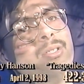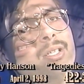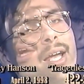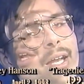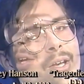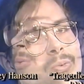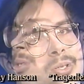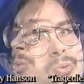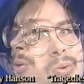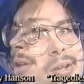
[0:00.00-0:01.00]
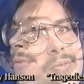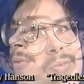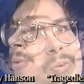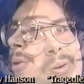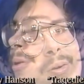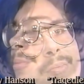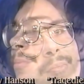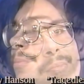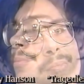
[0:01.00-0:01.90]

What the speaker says: Lusitania was 24.